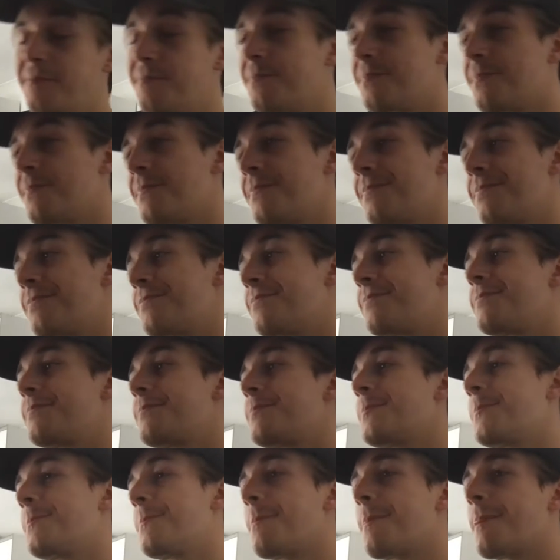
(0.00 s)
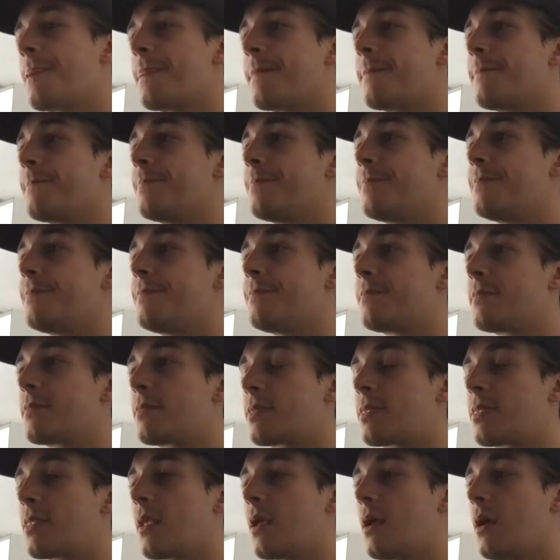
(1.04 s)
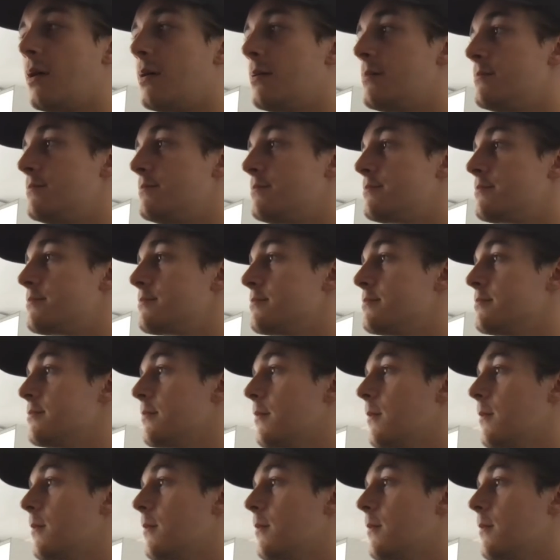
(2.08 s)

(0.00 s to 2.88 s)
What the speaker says: You're right. Just keep it simple.